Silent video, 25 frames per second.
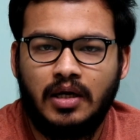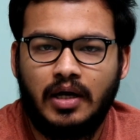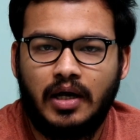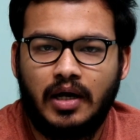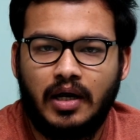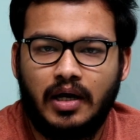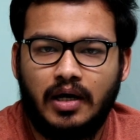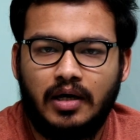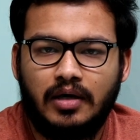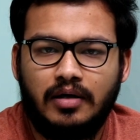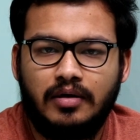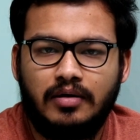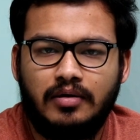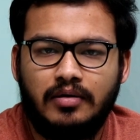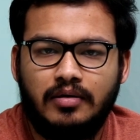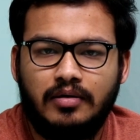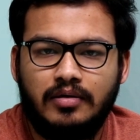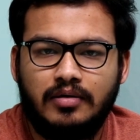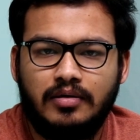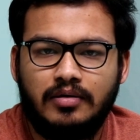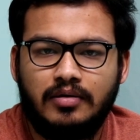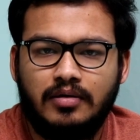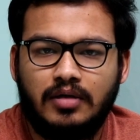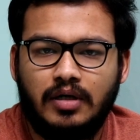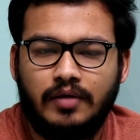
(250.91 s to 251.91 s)
And
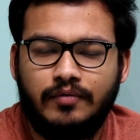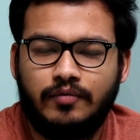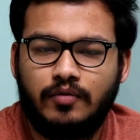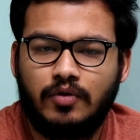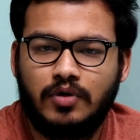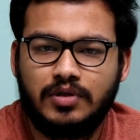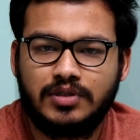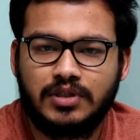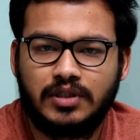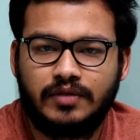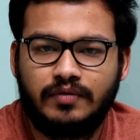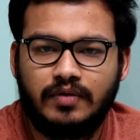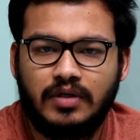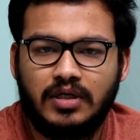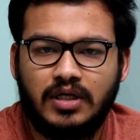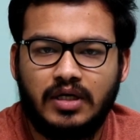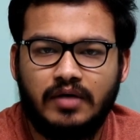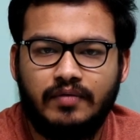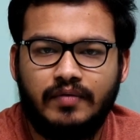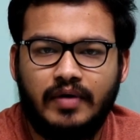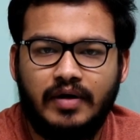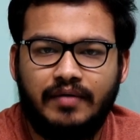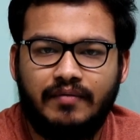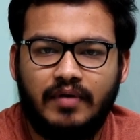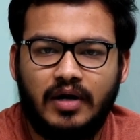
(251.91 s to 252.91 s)
of course, it will
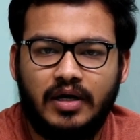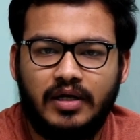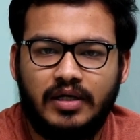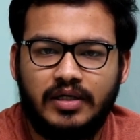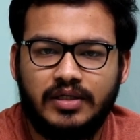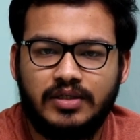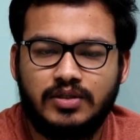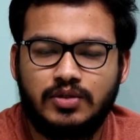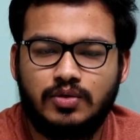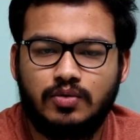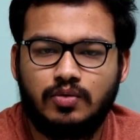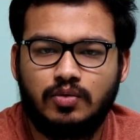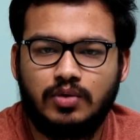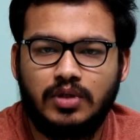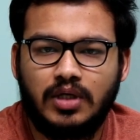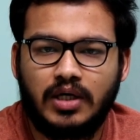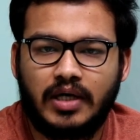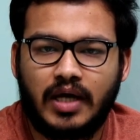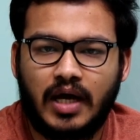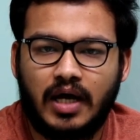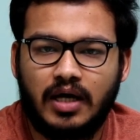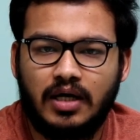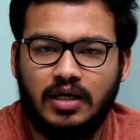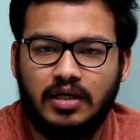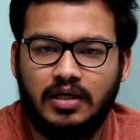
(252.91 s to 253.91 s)
give advantage to the
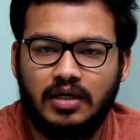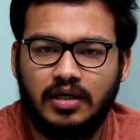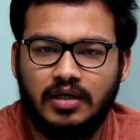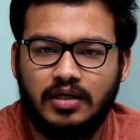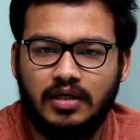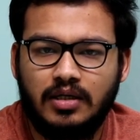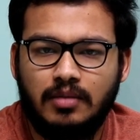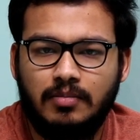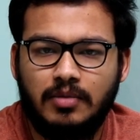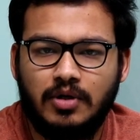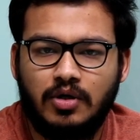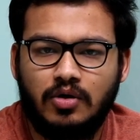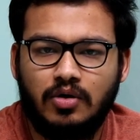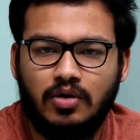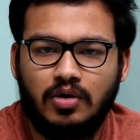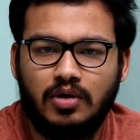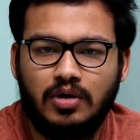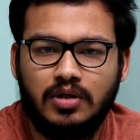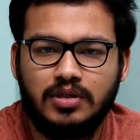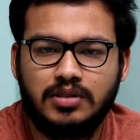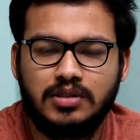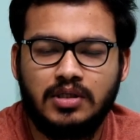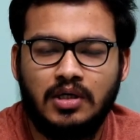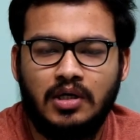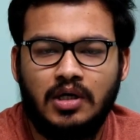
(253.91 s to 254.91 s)
Kaggle kernel,
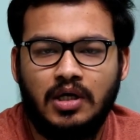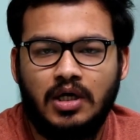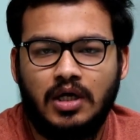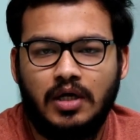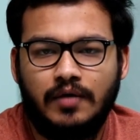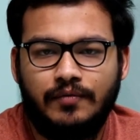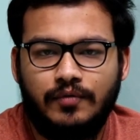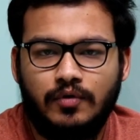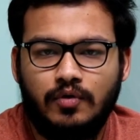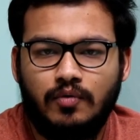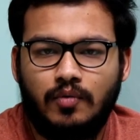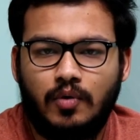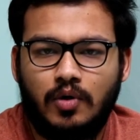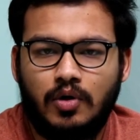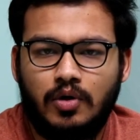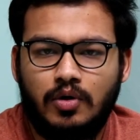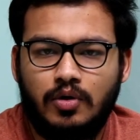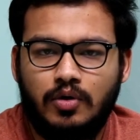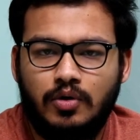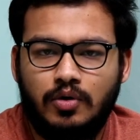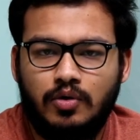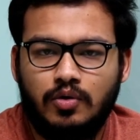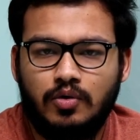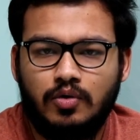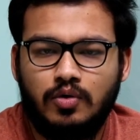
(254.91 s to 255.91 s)
because if you
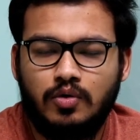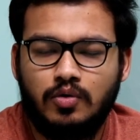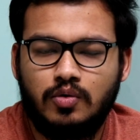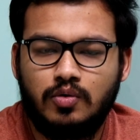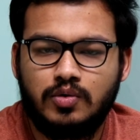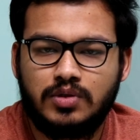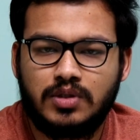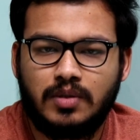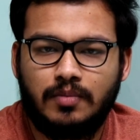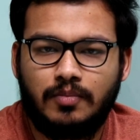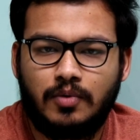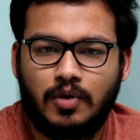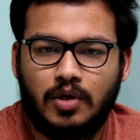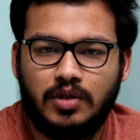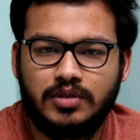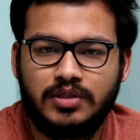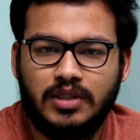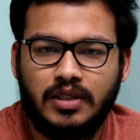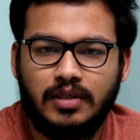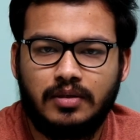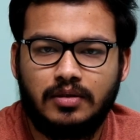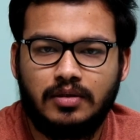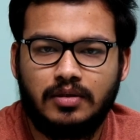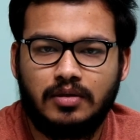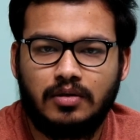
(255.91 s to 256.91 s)
want to do some
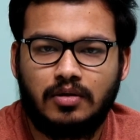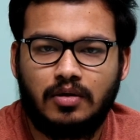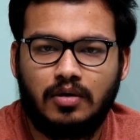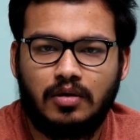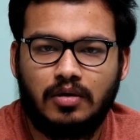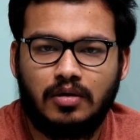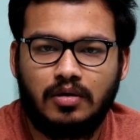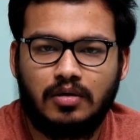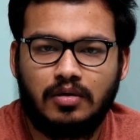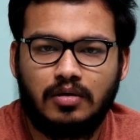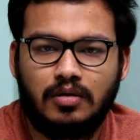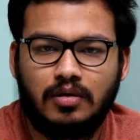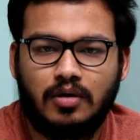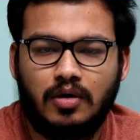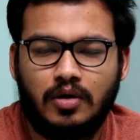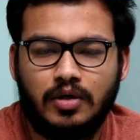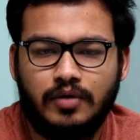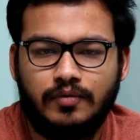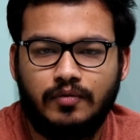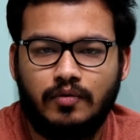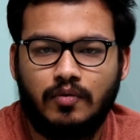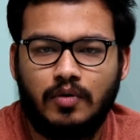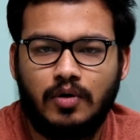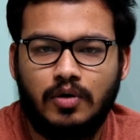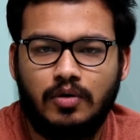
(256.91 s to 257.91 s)
project or
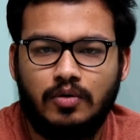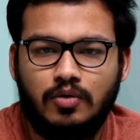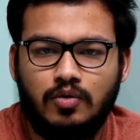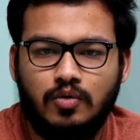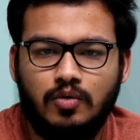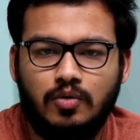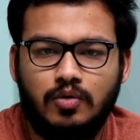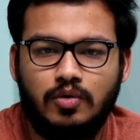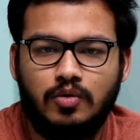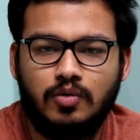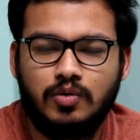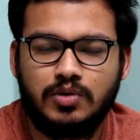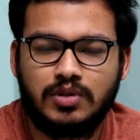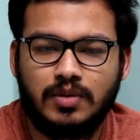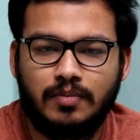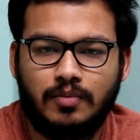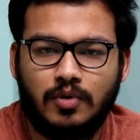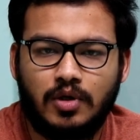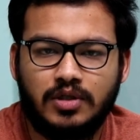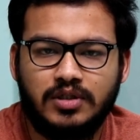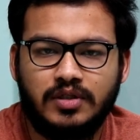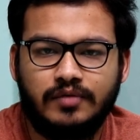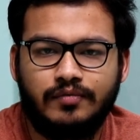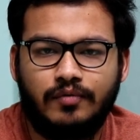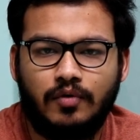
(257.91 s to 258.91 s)
if you want to do some
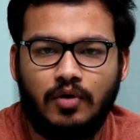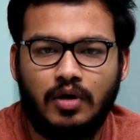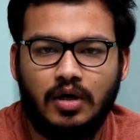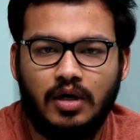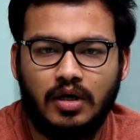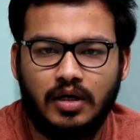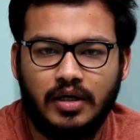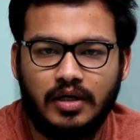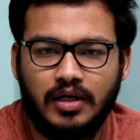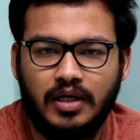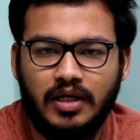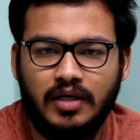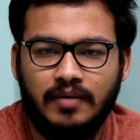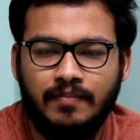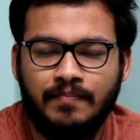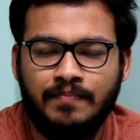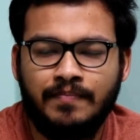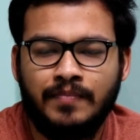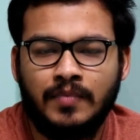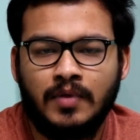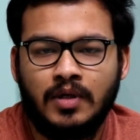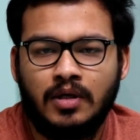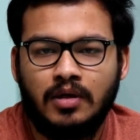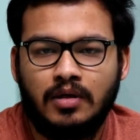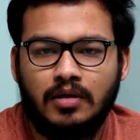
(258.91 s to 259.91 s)
project for learning,
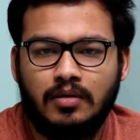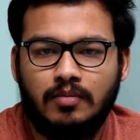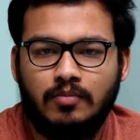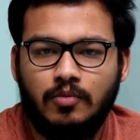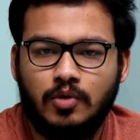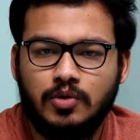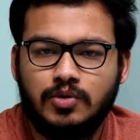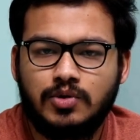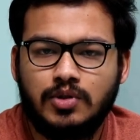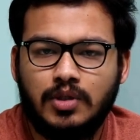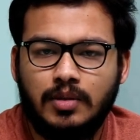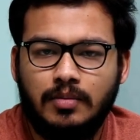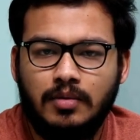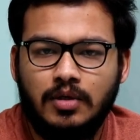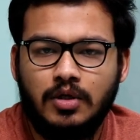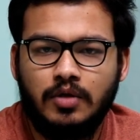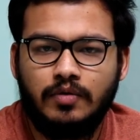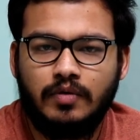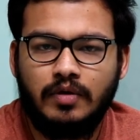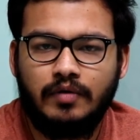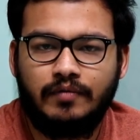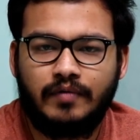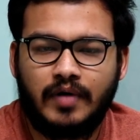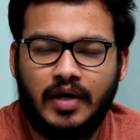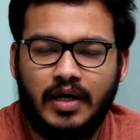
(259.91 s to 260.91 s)
most probably
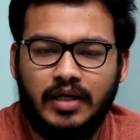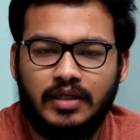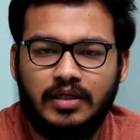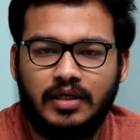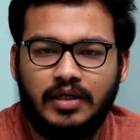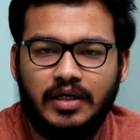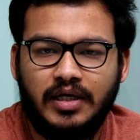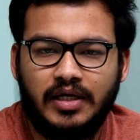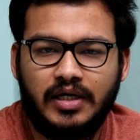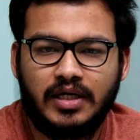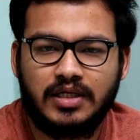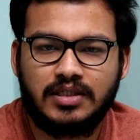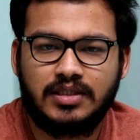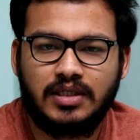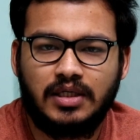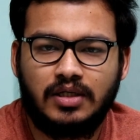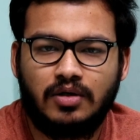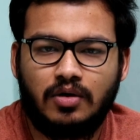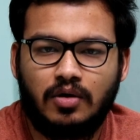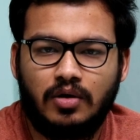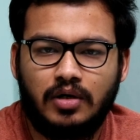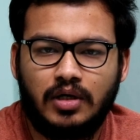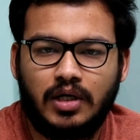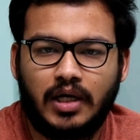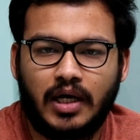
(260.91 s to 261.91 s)
you will find the dataset
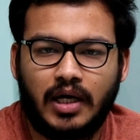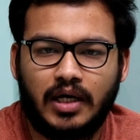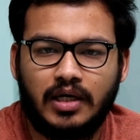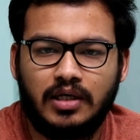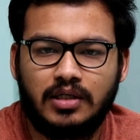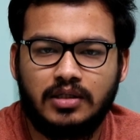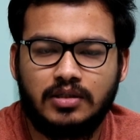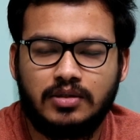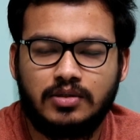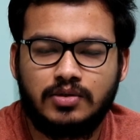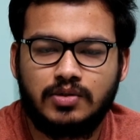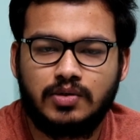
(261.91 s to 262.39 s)
on Kaggle.